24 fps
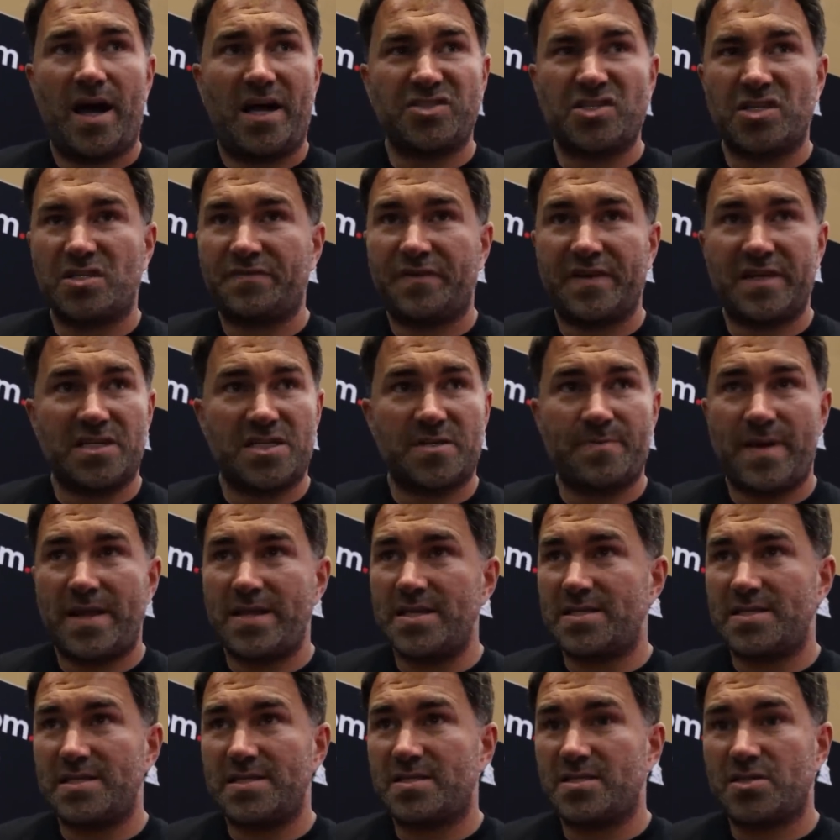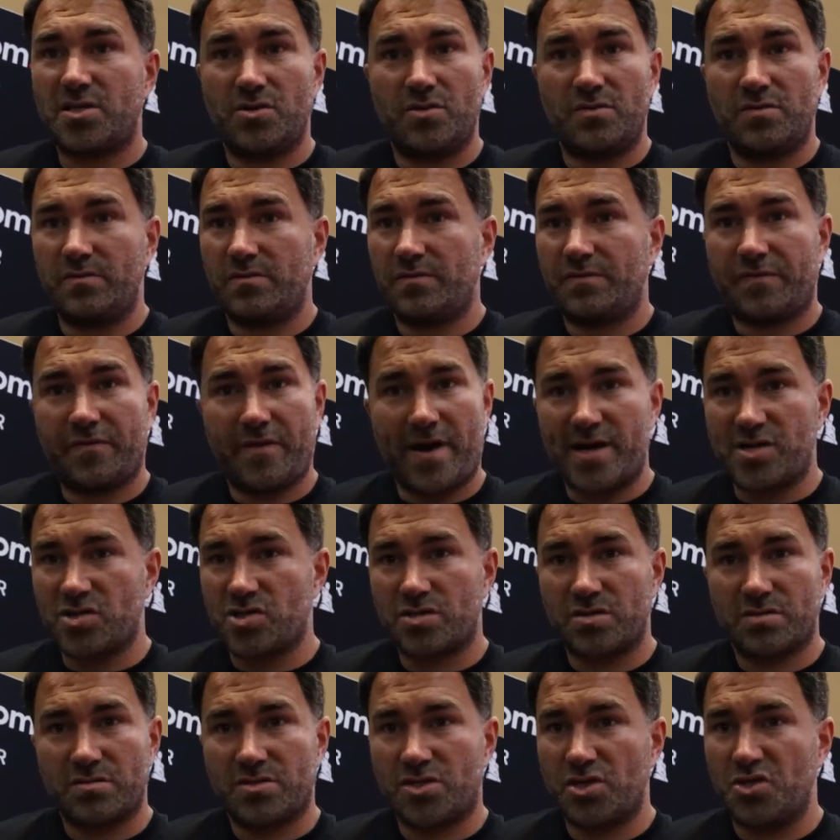I just think Spence is too
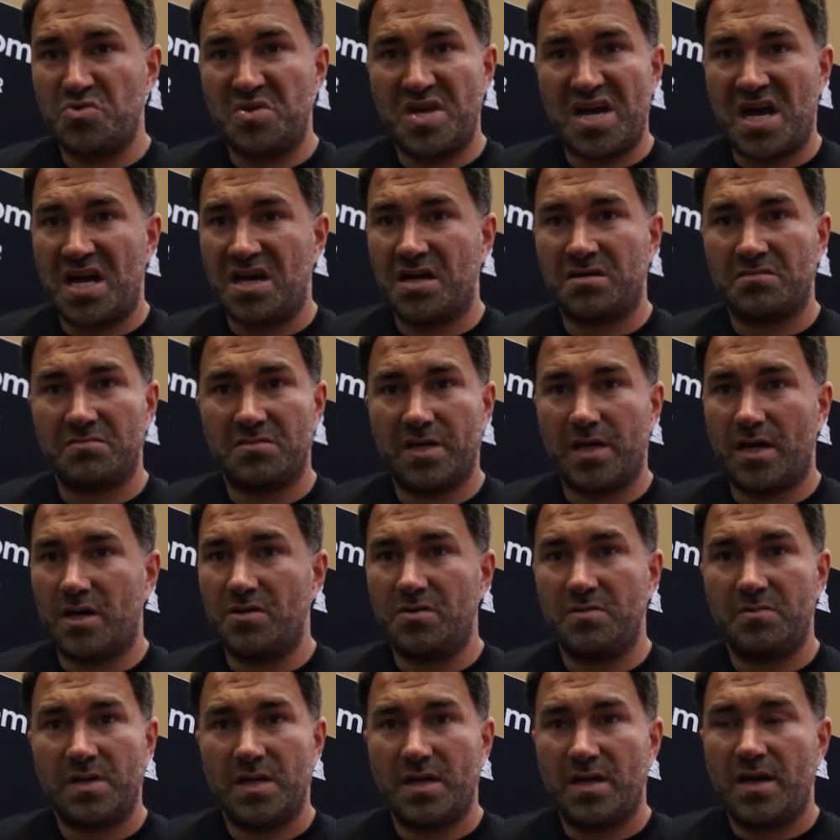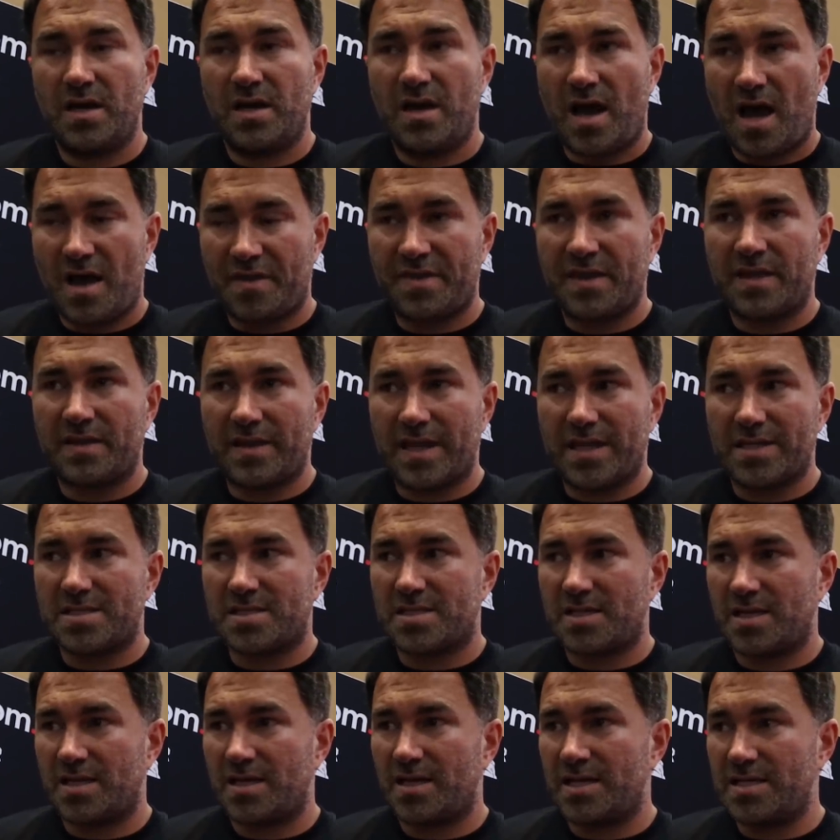fresh, too young. You know, I think
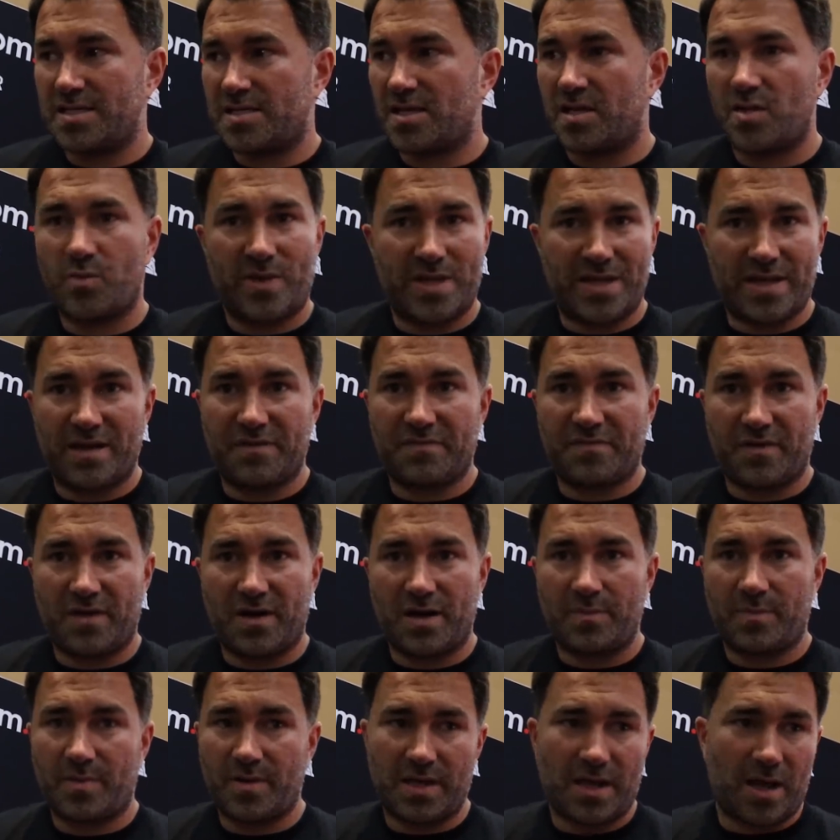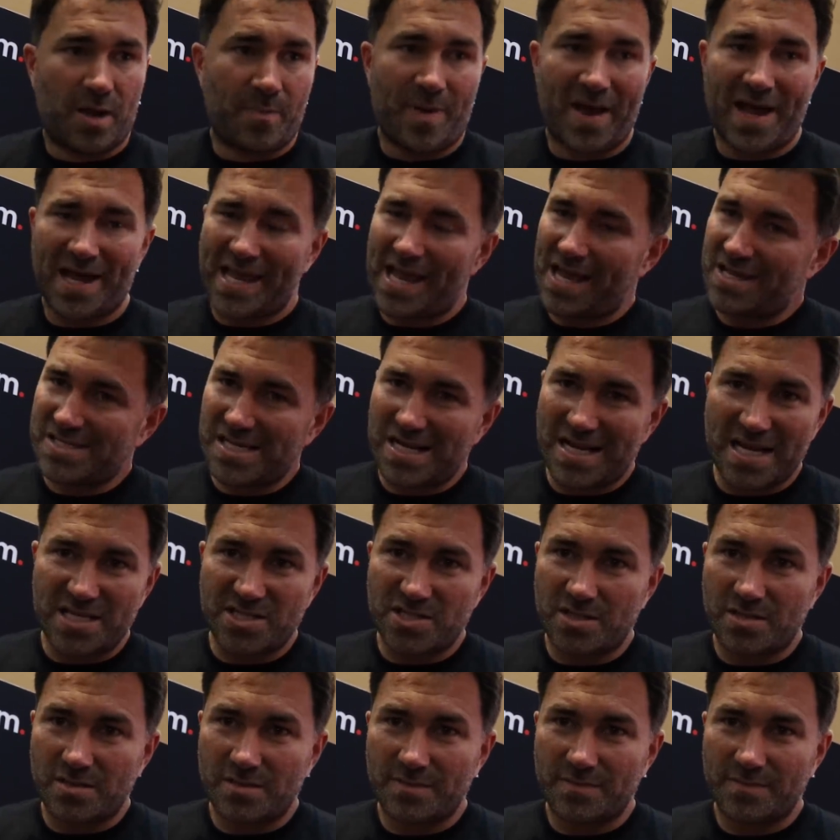that's uh, he's going to win that fight. But you know, Pacquiao's a
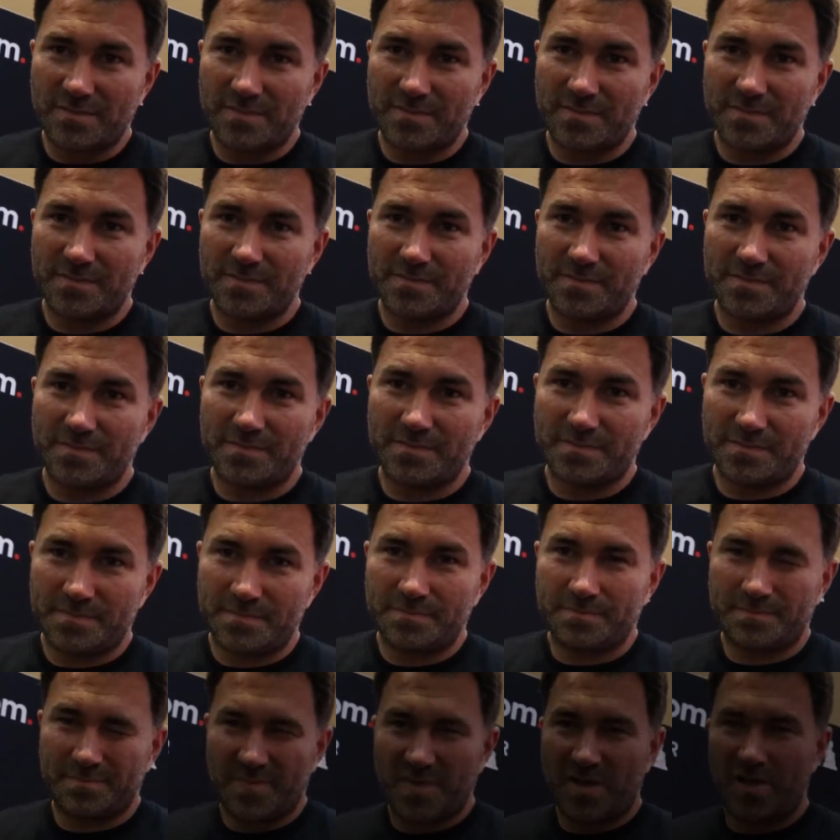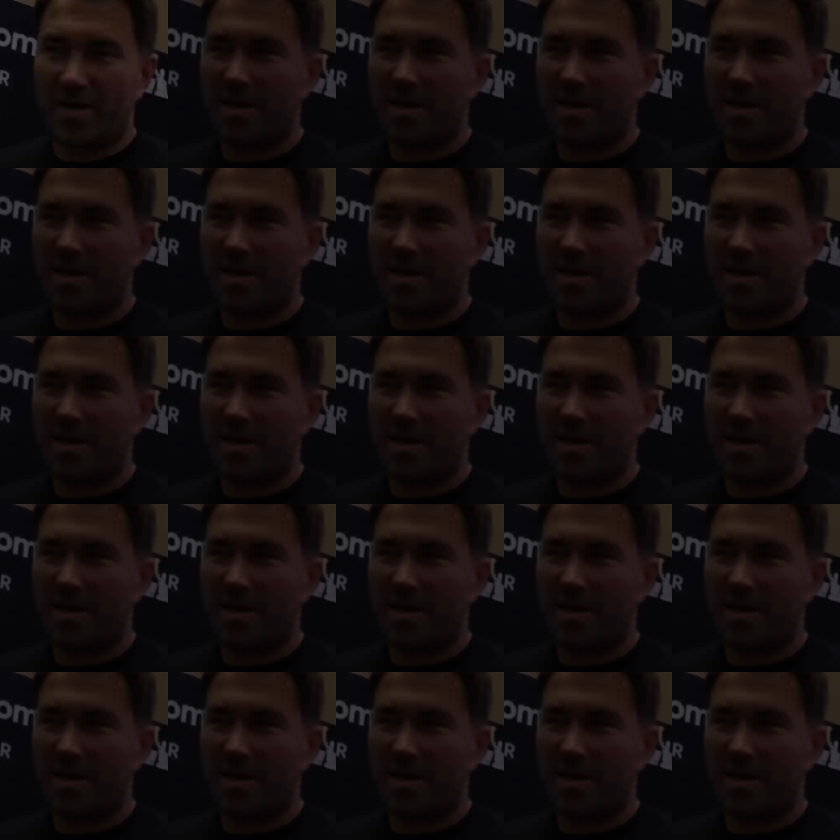legend. All right, thank you, Adrian.